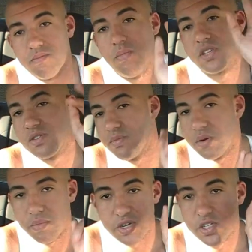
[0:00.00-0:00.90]
Muscle
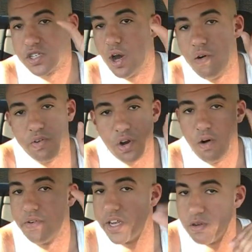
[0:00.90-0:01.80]
memory. It's just over and
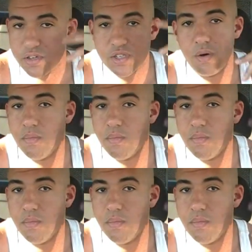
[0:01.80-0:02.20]
over. They do it so